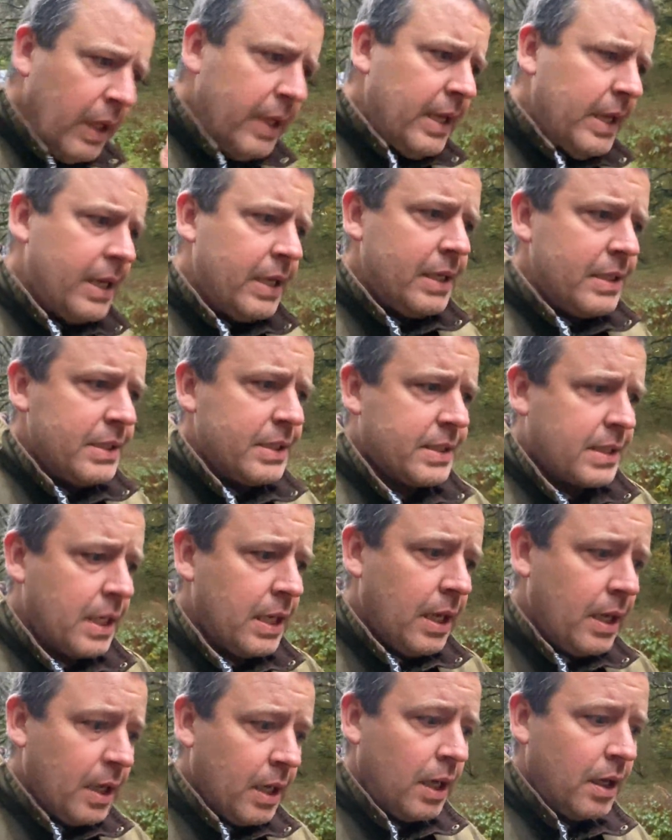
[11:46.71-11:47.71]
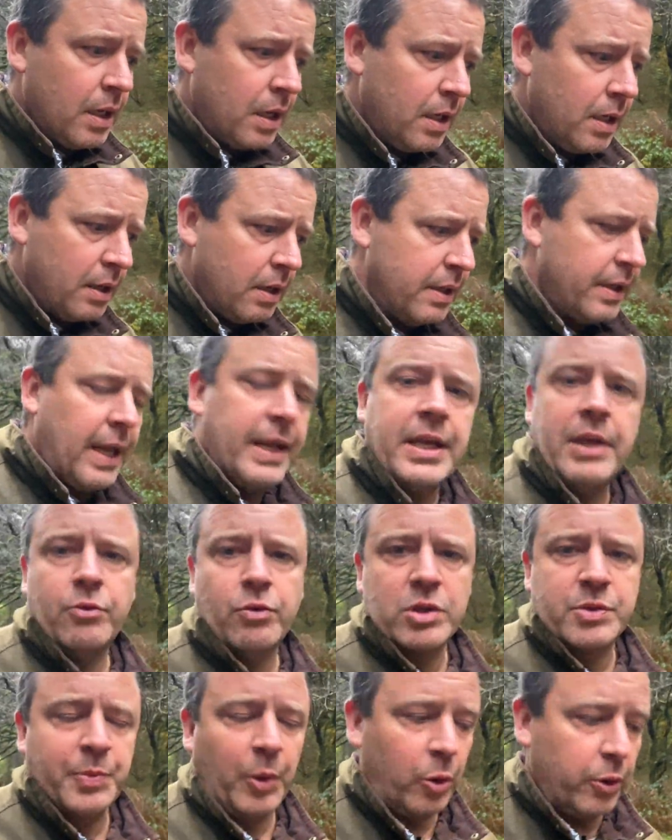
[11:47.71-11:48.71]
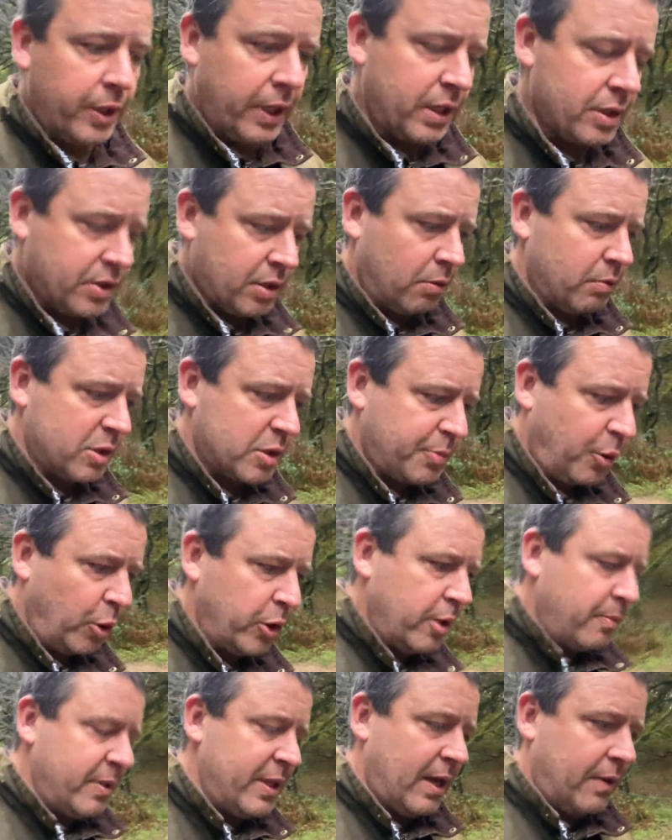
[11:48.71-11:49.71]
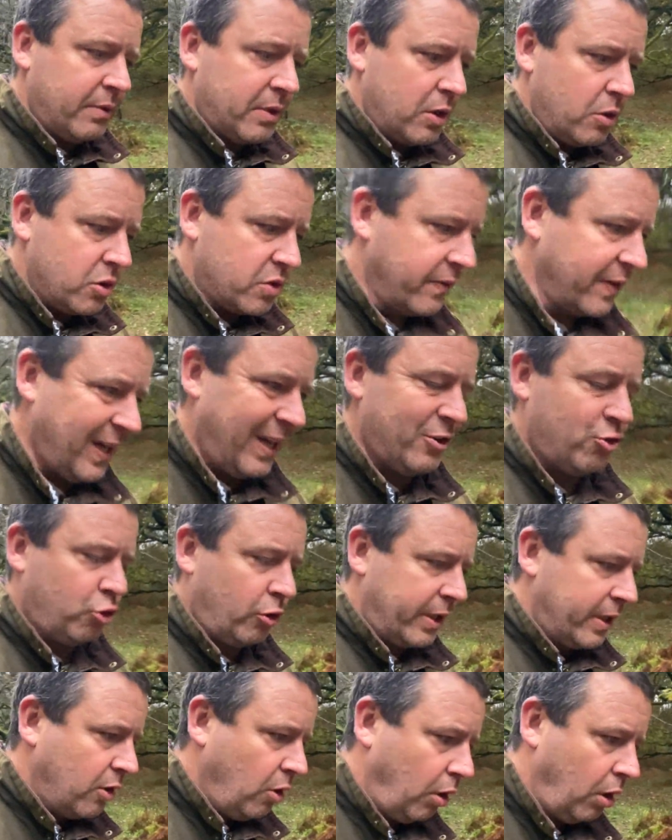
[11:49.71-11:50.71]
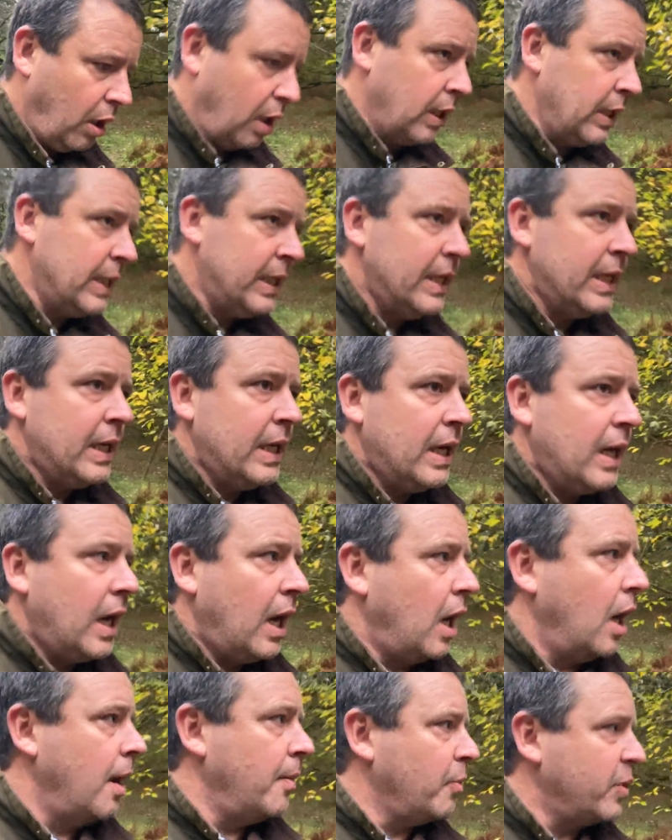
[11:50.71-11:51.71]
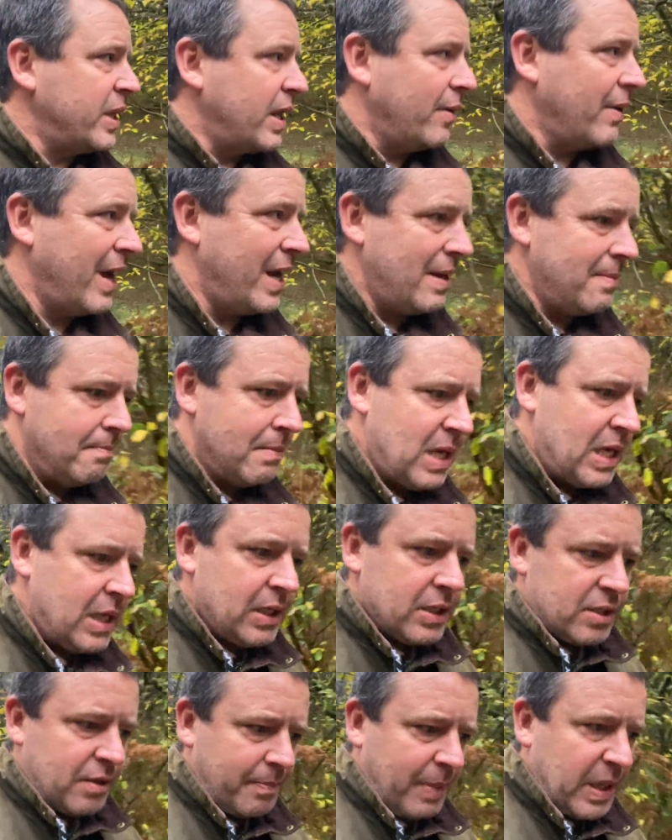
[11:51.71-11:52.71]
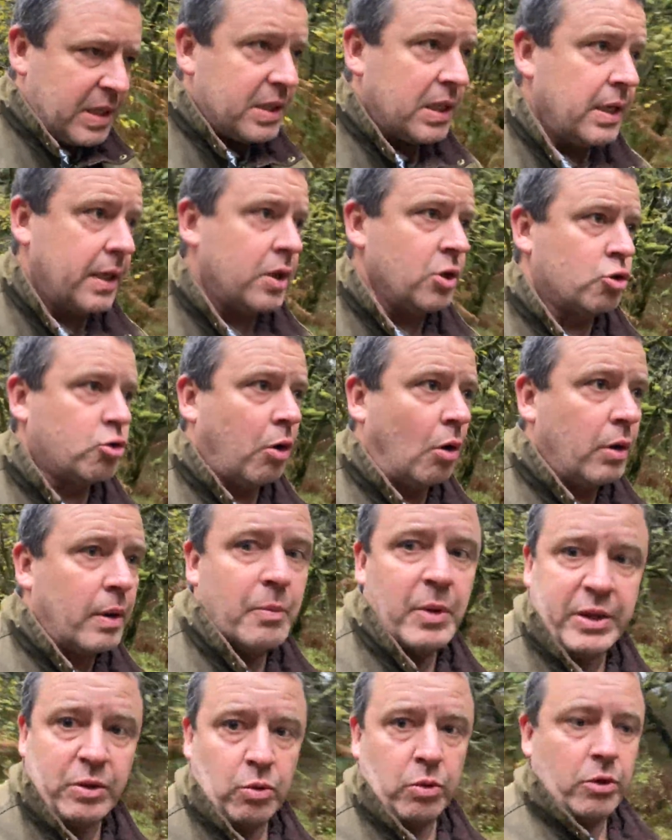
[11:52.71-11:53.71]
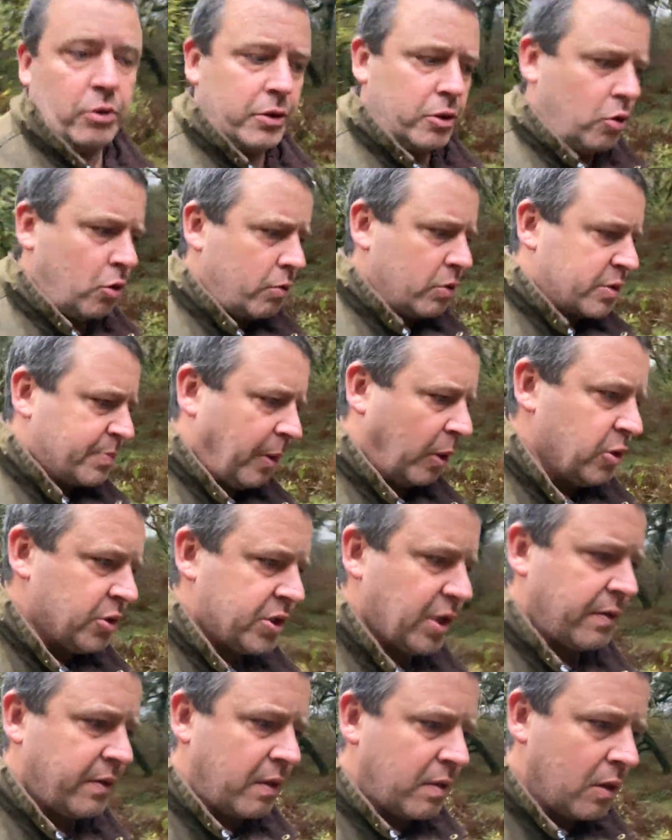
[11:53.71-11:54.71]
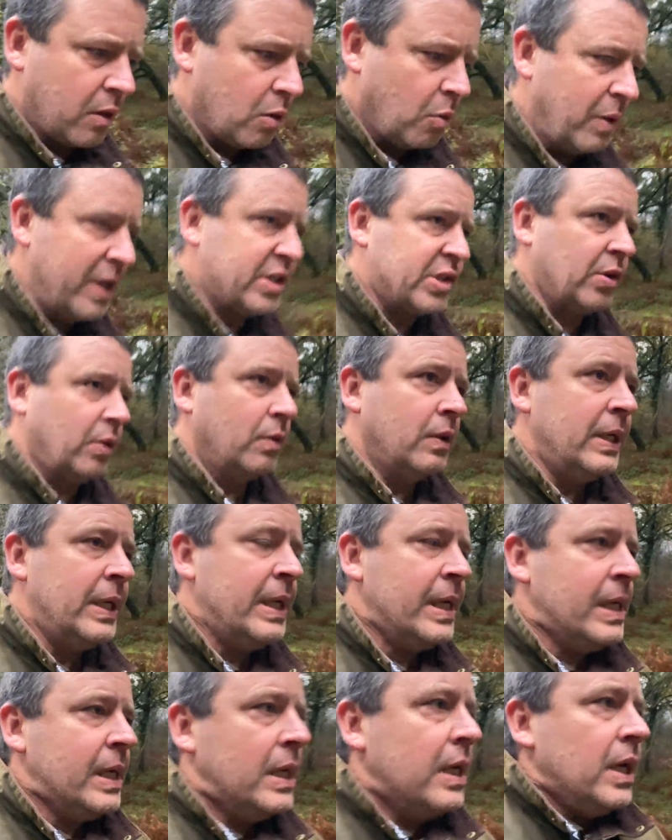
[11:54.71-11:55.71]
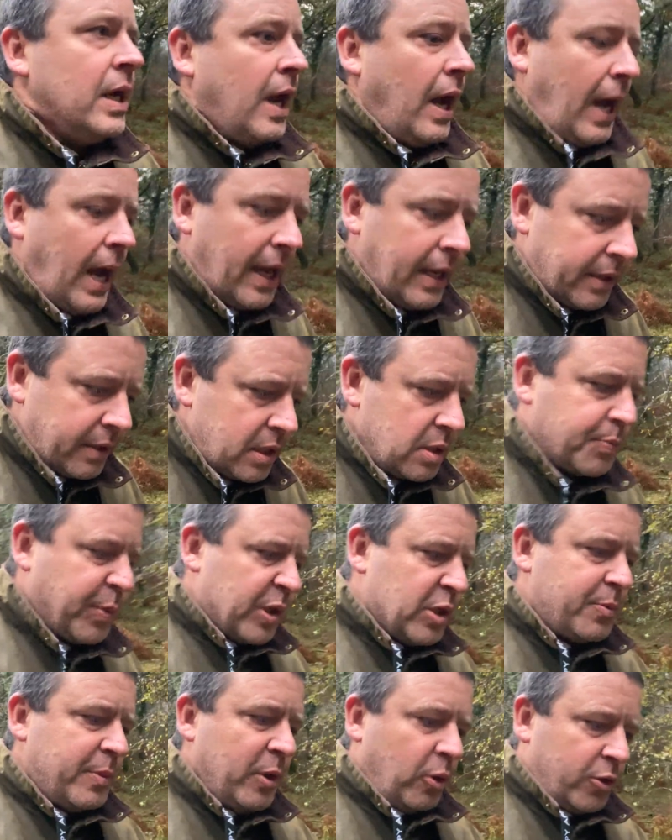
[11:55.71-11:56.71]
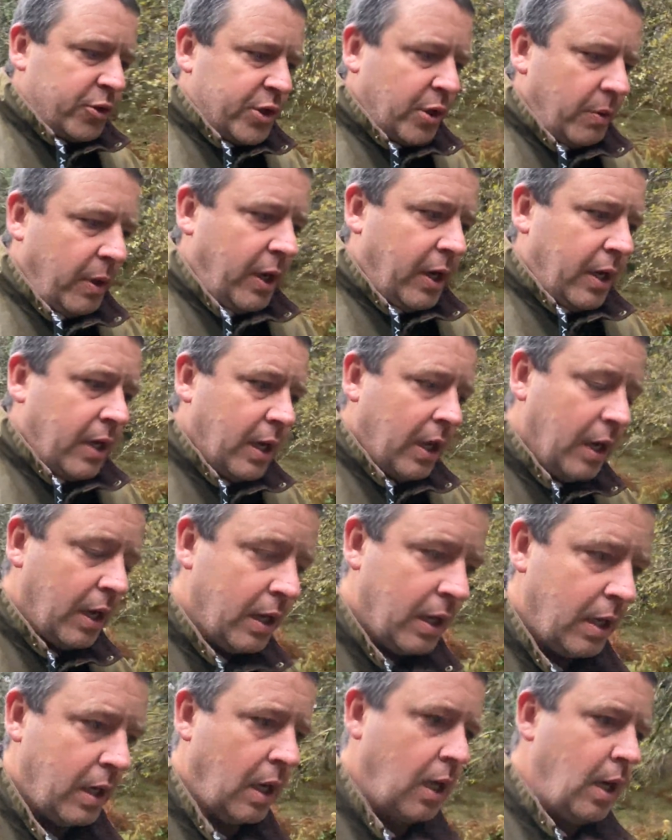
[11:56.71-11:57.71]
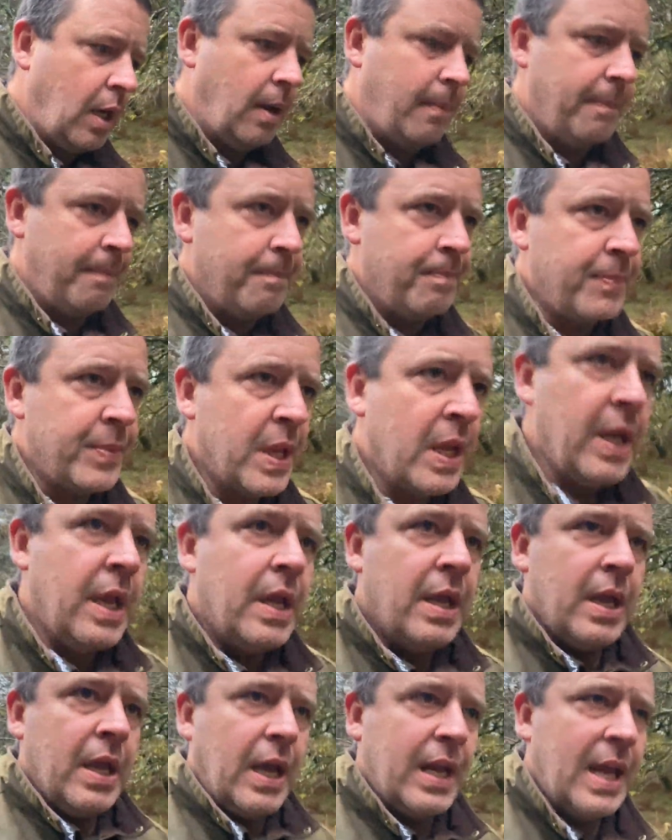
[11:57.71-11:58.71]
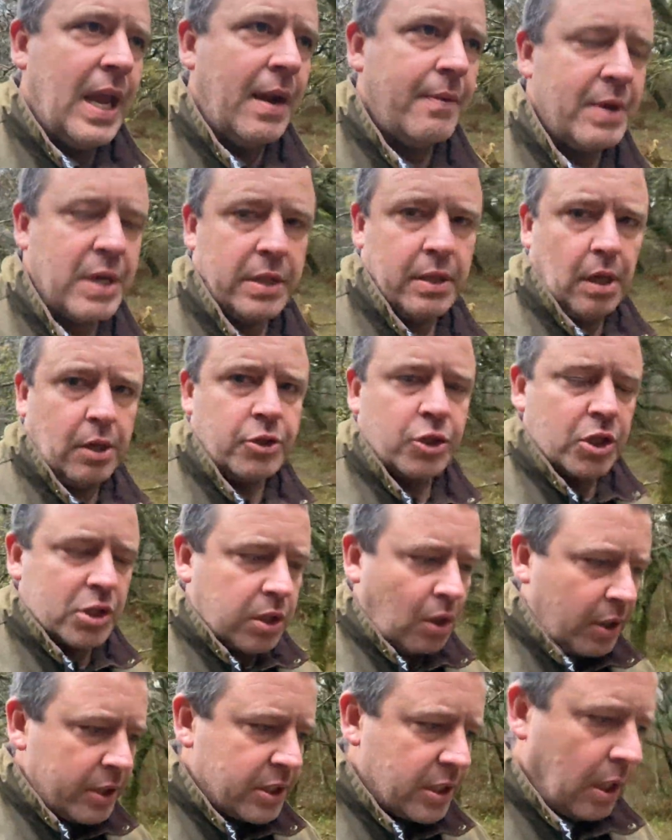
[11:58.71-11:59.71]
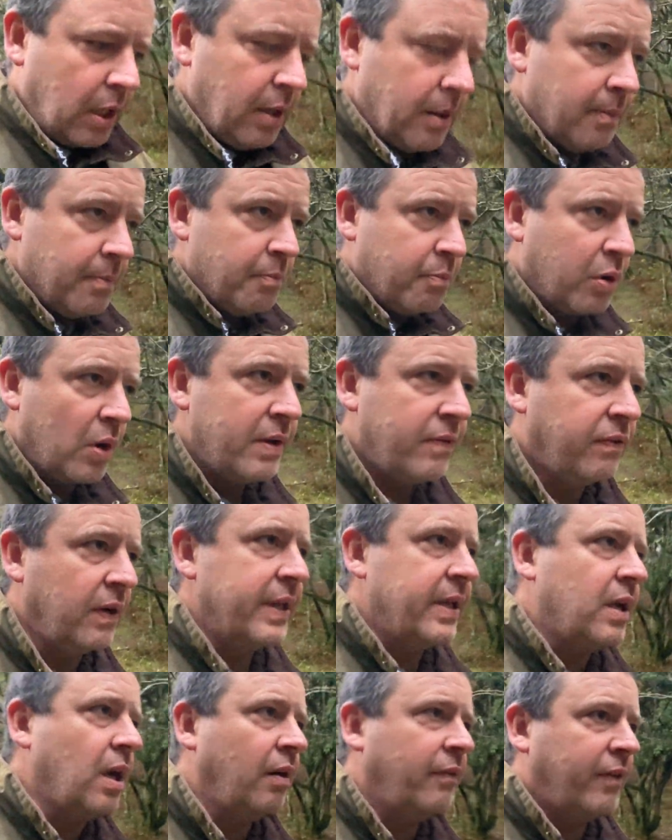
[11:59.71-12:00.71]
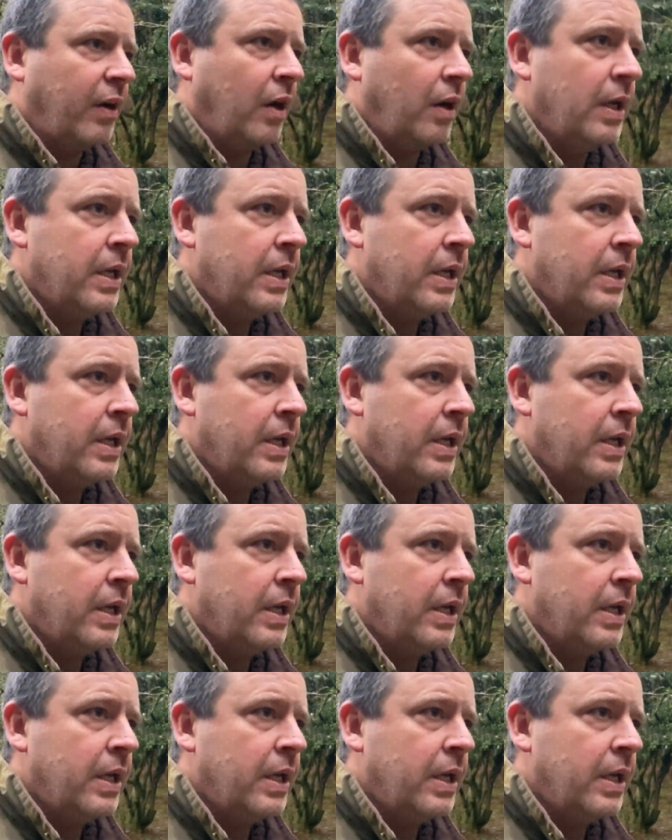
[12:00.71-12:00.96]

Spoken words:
is naked responding. So responding without the use of an electronic collar, without any means of basically controlling whether or not the dog responds other than the whistle. And this brings me on to an area that I'd just like to briefly cover,